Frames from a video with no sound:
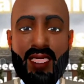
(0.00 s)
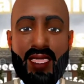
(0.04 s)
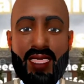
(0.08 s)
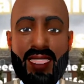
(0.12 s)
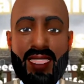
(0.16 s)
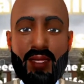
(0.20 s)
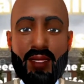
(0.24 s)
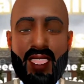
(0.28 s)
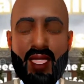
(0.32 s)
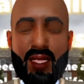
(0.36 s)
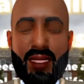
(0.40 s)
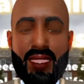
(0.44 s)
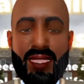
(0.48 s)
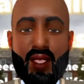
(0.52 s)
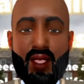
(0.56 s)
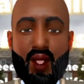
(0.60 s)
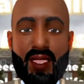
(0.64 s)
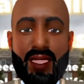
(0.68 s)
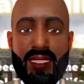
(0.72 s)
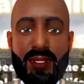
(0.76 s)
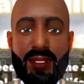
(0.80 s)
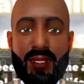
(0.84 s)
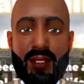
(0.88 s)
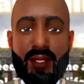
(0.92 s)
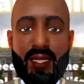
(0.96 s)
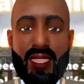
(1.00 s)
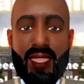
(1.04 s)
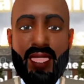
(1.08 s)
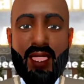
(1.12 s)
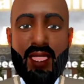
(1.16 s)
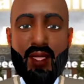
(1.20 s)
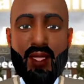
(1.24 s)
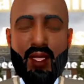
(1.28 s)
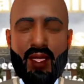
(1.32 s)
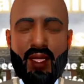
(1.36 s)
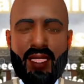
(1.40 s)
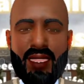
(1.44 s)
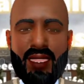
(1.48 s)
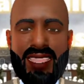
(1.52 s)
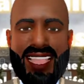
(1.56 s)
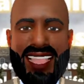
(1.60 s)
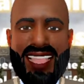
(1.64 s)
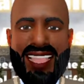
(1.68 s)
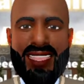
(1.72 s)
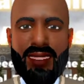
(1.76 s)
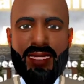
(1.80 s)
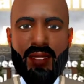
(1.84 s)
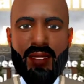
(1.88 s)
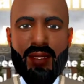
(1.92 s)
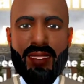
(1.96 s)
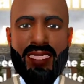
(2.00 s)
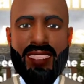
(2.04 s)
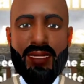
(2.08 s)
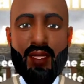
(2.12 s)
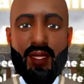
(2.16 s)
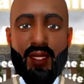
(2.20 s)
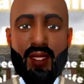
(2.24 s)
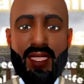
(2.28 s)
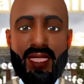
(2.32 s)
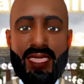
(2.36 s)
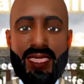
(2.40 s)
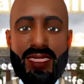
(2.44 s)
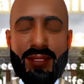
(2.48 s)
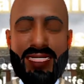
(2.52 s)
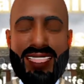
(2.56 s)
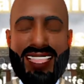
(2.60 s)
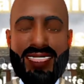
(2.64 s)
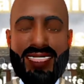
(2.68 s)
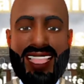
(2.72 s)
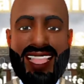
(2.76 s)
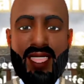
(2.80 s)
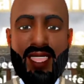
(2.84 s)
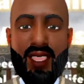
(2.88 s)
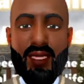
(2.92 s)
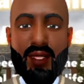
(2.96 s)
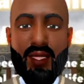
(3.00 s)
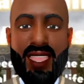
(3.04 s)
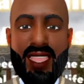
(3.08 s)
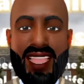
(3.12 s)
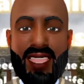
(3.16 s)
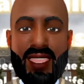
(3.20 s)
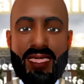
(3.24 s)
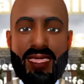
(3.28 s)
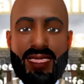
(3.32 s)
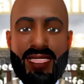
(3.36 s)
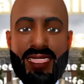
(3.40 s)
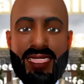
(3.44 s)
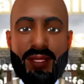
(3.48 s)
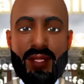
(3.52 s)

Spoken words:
At some point, you could become a philanthropist and help out.